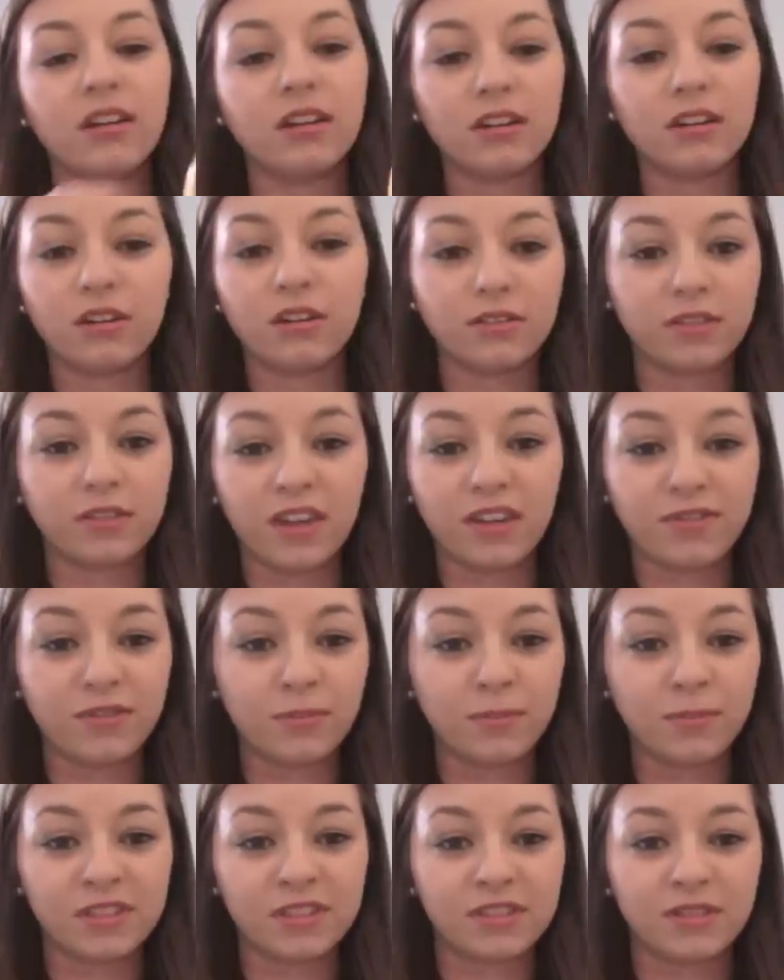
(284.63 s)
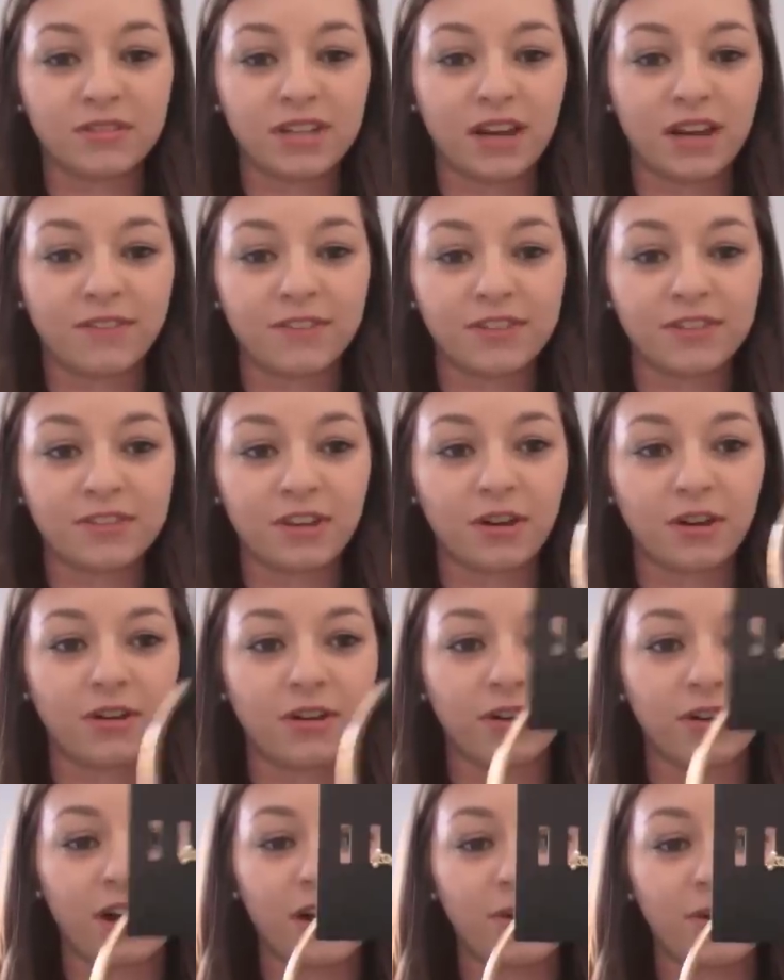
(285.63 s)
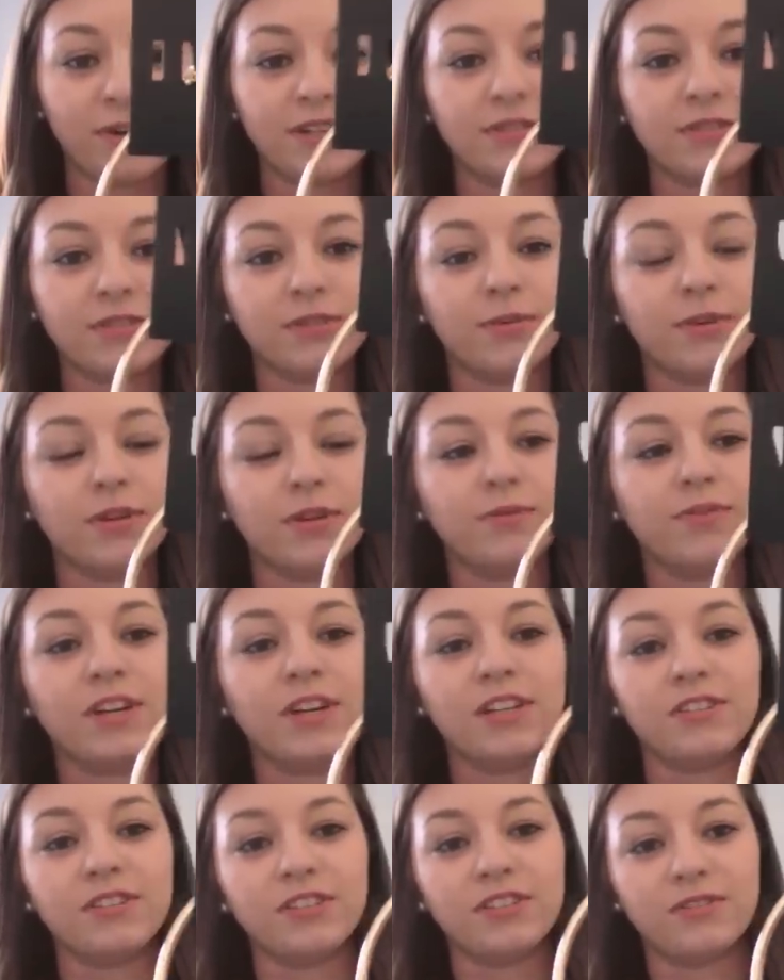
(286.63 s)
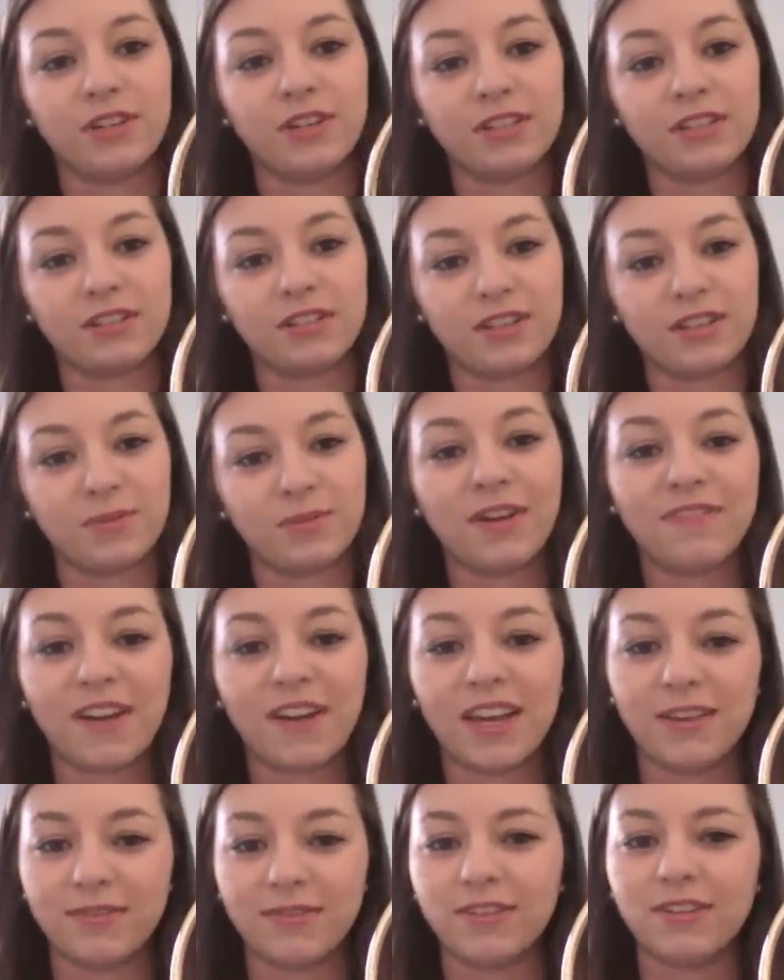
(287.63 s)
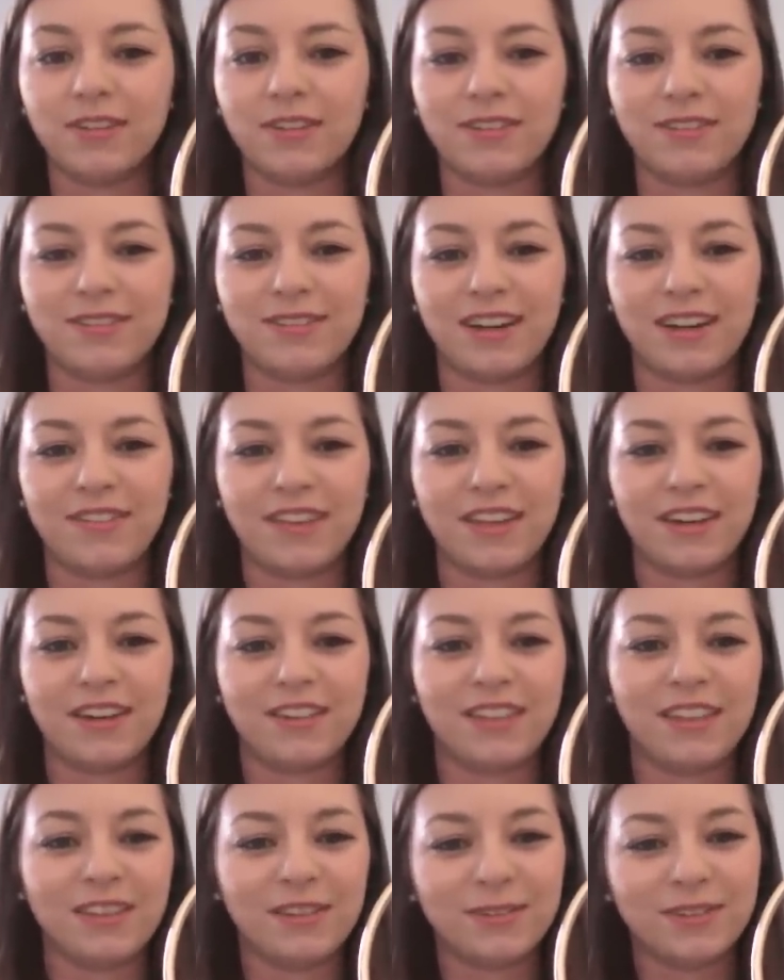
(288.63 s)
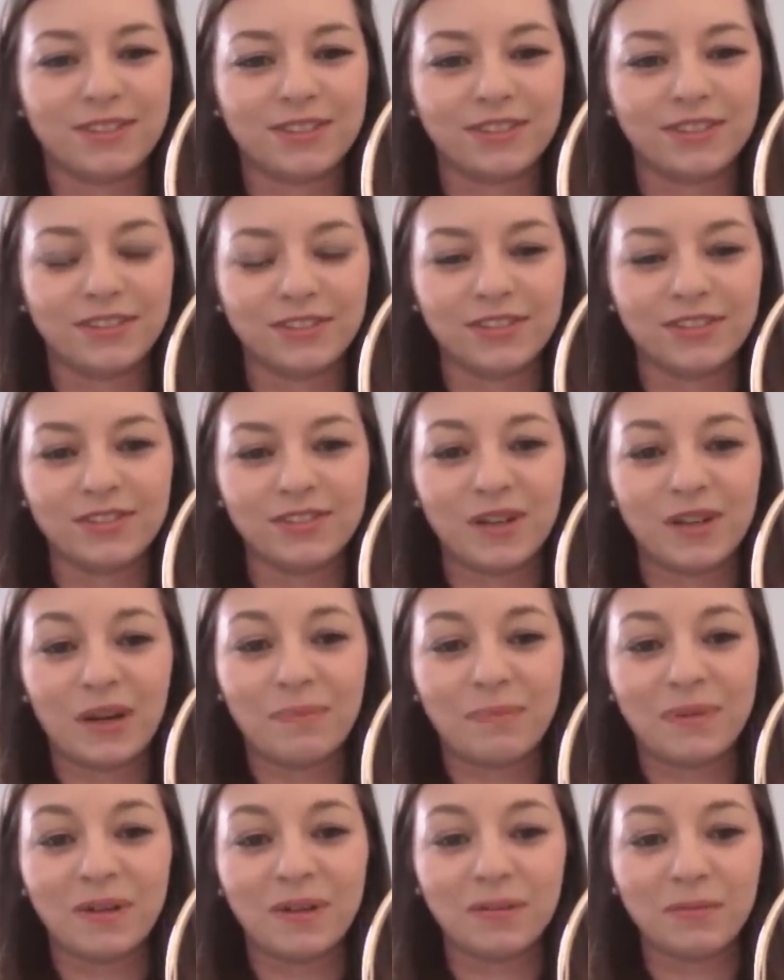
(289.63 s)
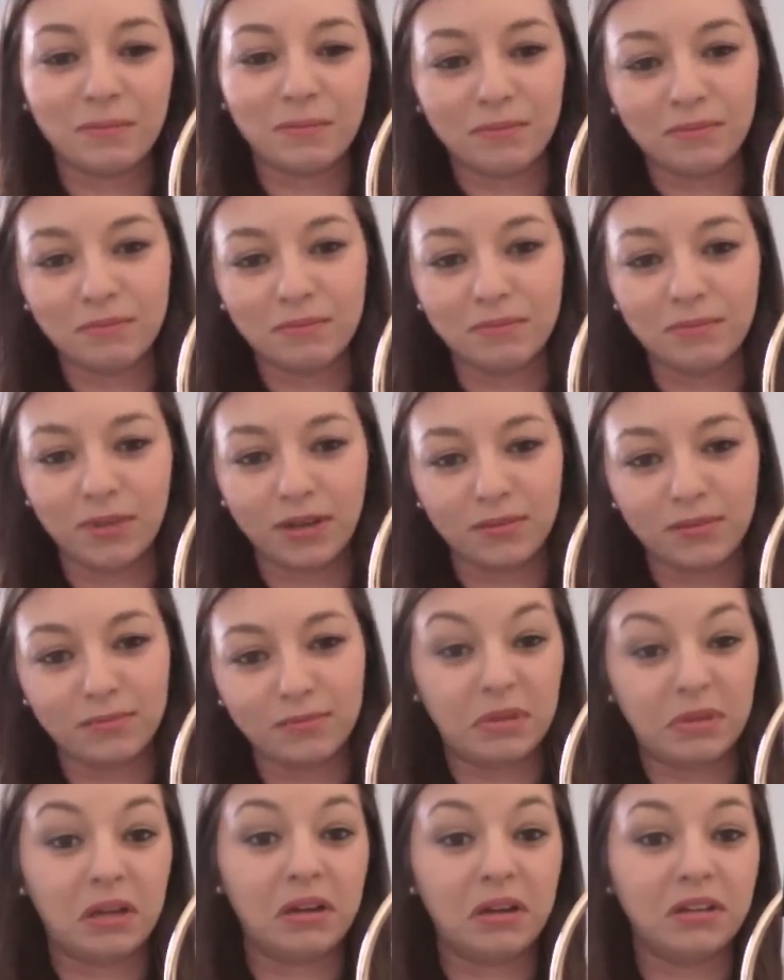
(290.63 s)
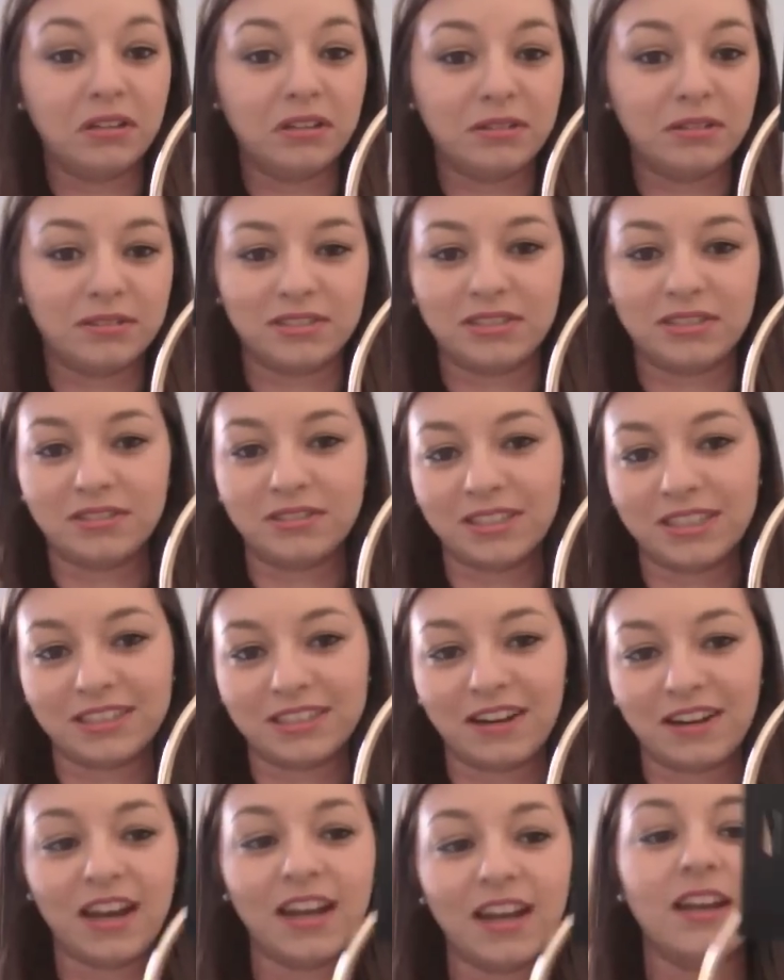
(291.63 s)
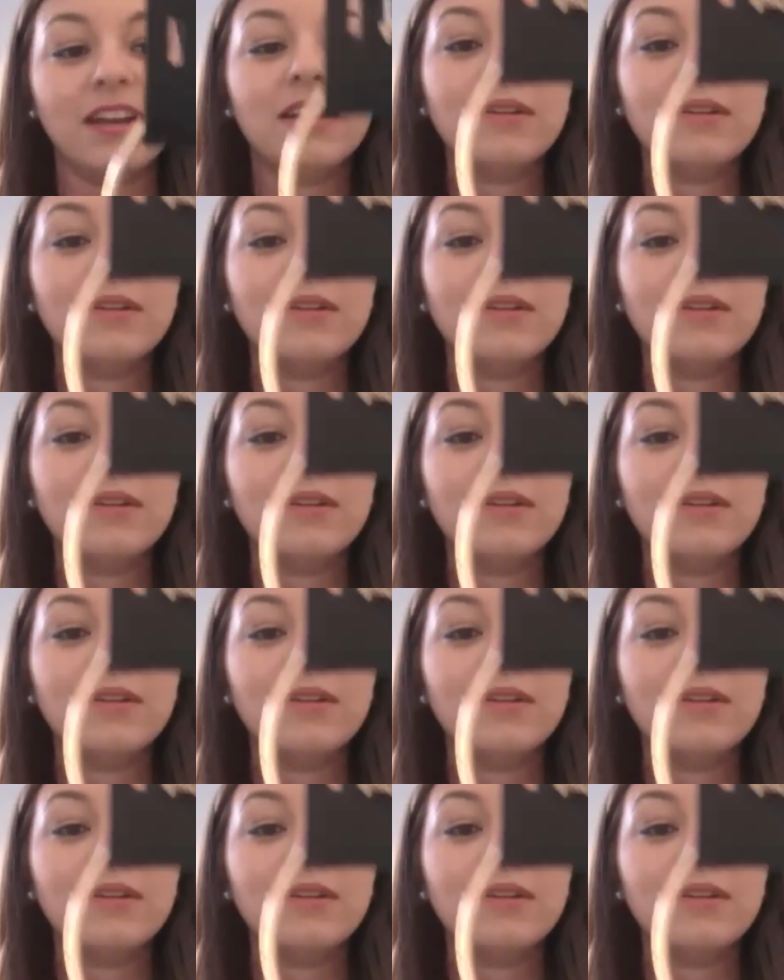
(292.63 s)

God, they've all been sold out for so long. I went on the one on Regent Street, because that's my favourite around there. I think the ones on Oxford Street are a bit... blur, they're just not that great.